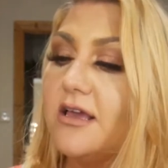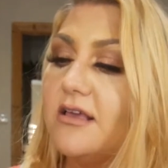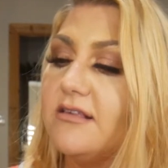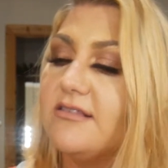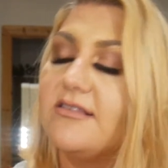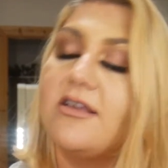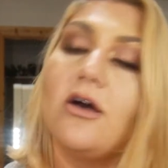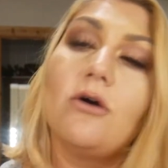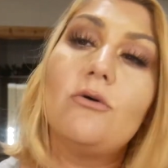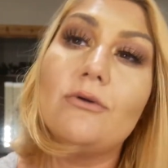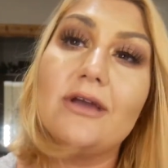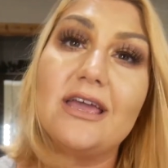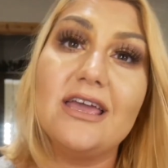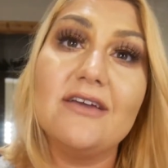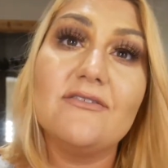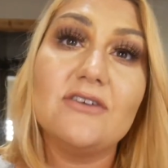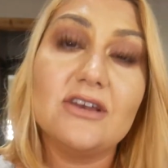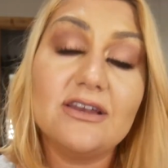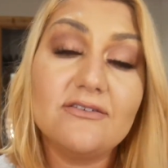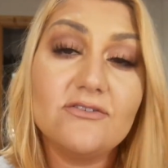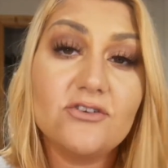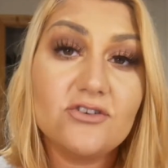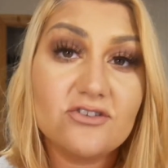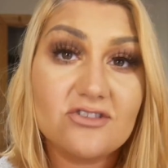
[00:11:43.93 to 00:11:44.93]
So
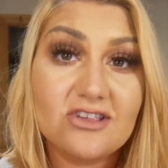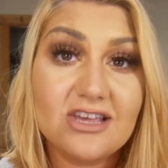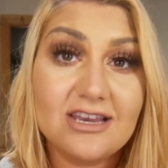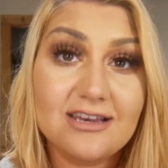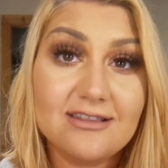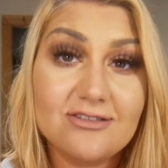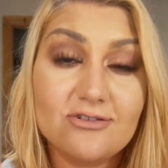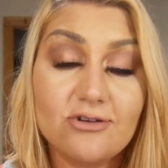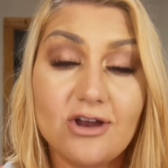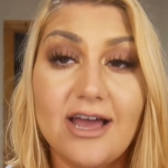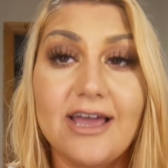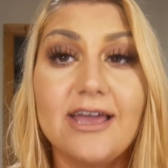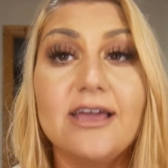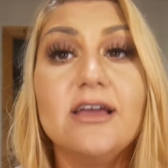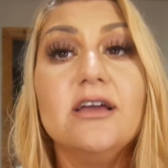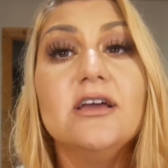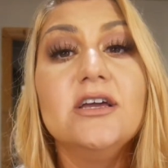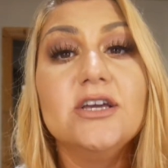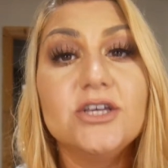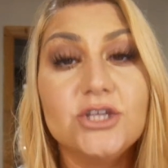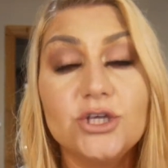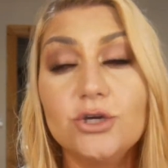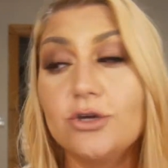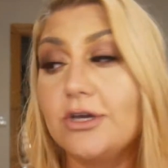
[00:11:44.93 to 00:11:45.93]
even if your skin is dry,
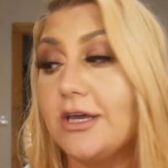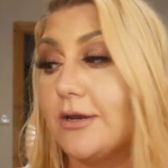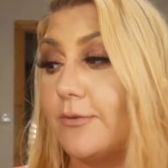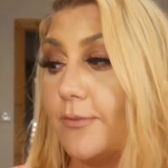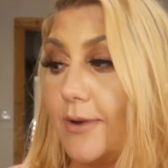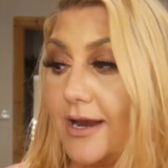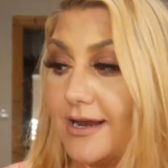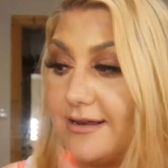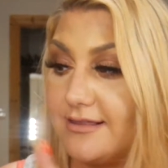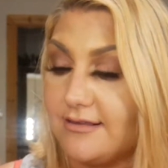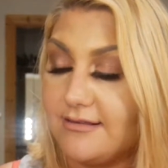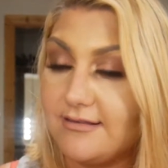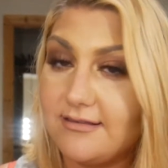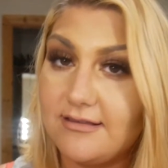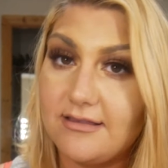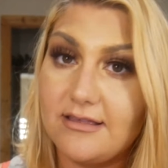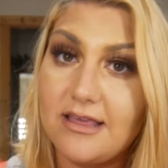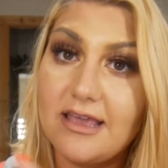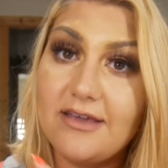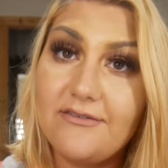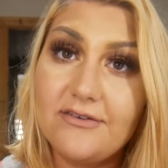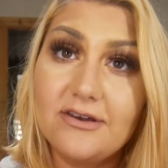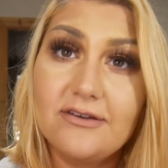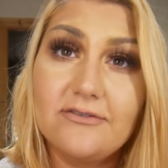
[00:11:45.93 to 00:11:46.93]
you can wear this.
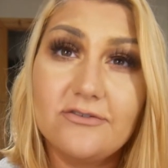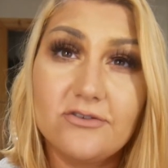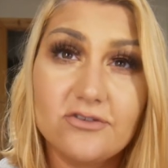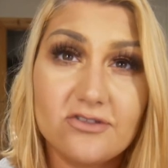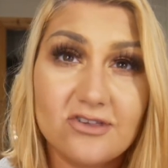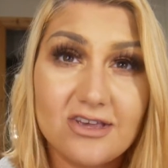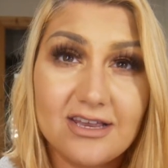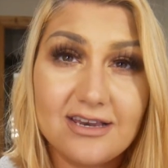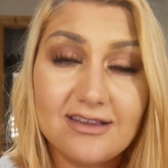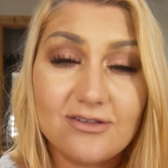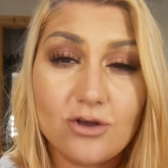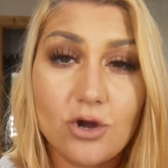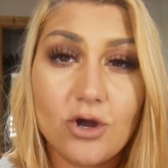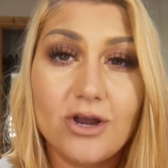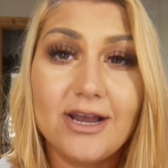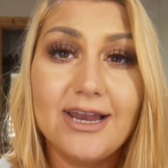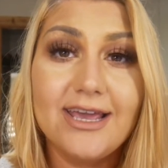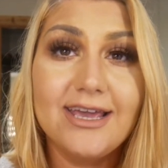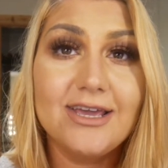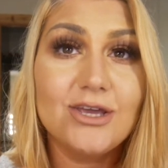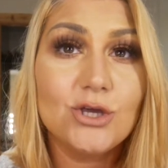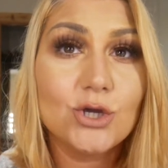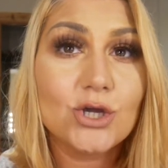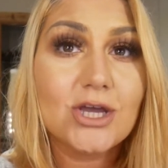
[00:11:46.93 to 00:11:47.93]
Even if your skin is
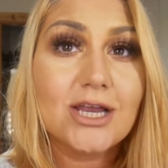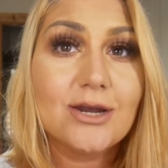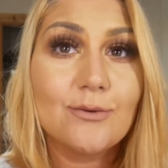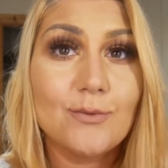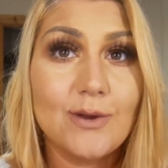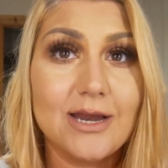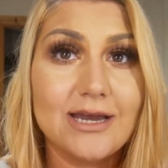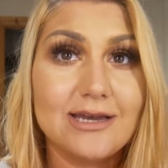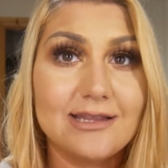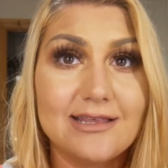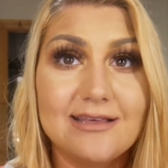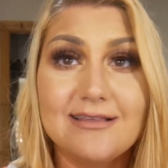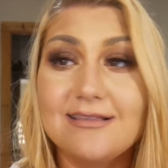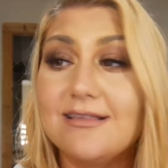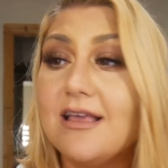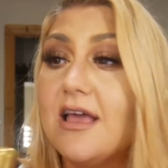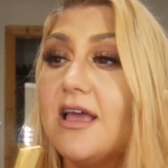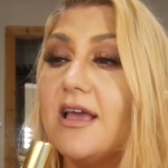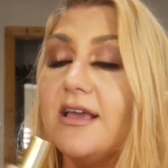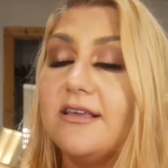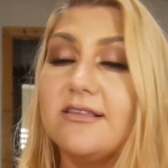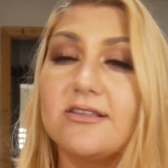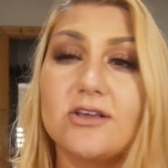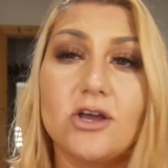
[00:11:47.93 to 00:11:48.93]
oily, you can wear this.
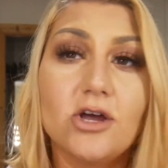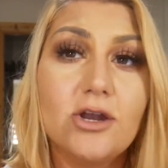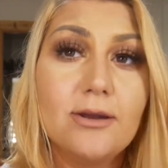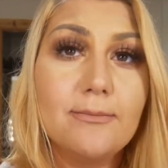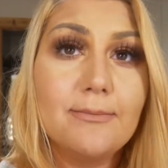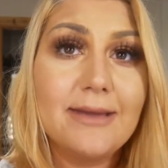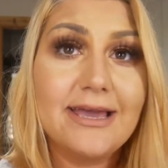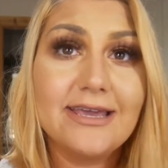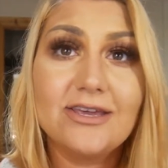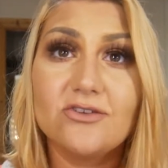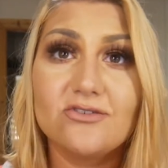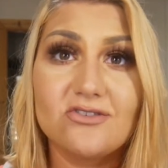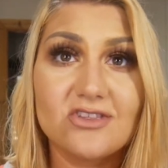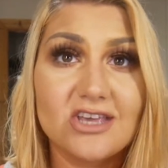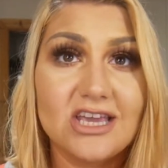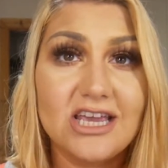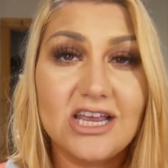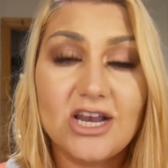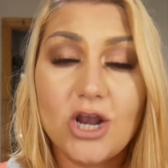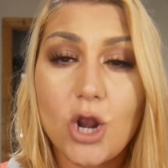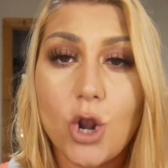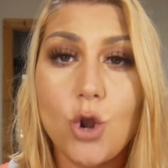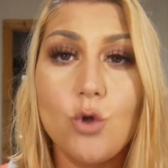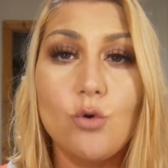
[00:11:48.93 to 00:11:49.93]
It's gonna make your
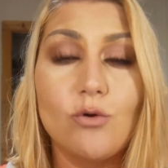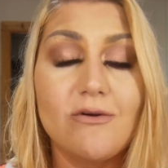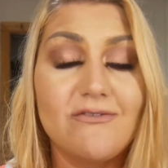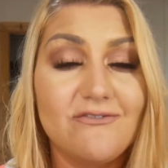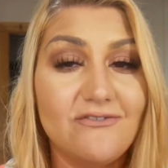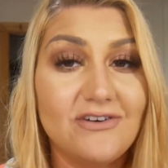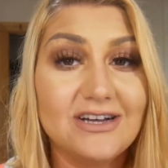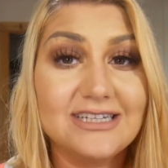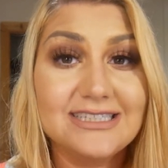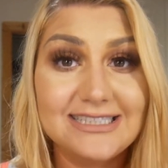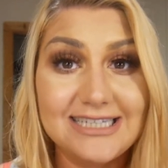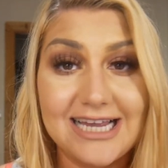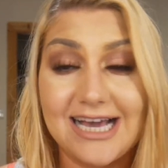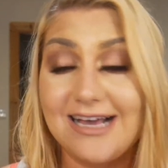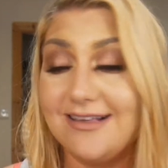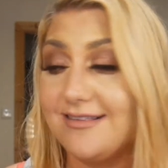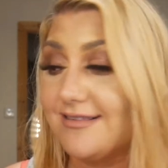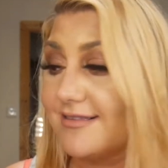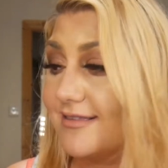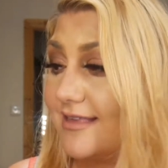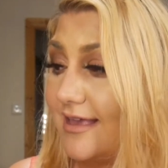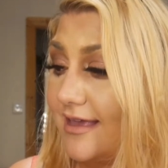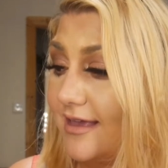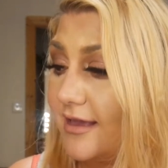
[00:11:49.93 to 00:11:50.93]
skin look
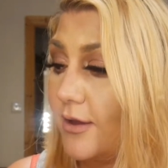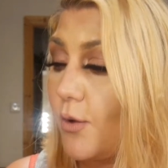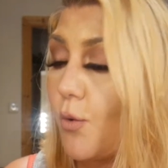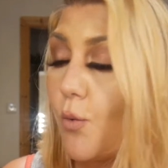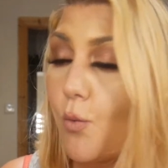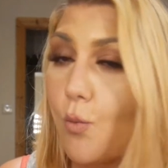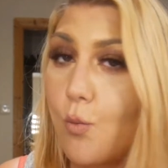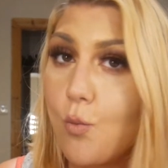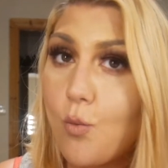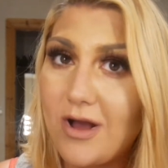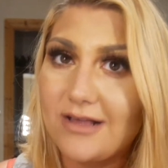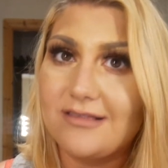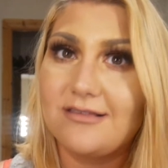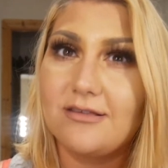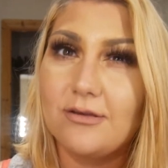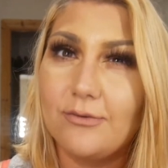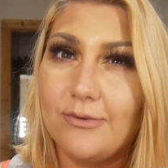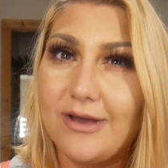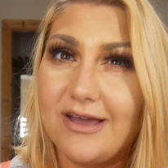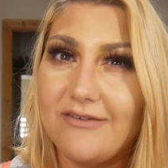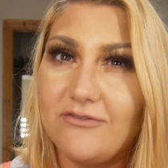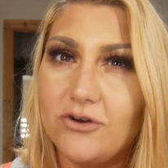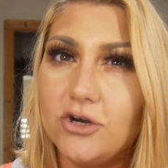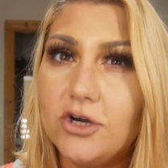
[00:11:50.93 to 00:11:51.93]
fantastic
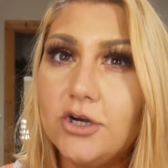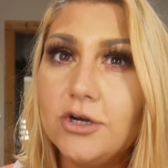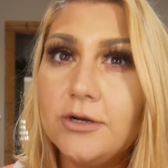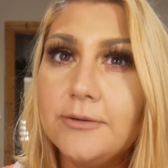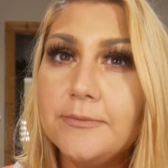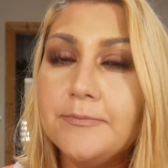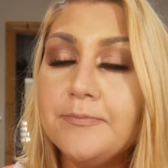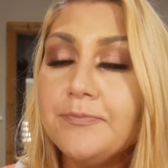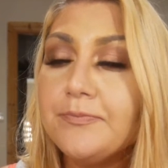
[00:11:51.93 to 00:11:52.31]
whatsoever.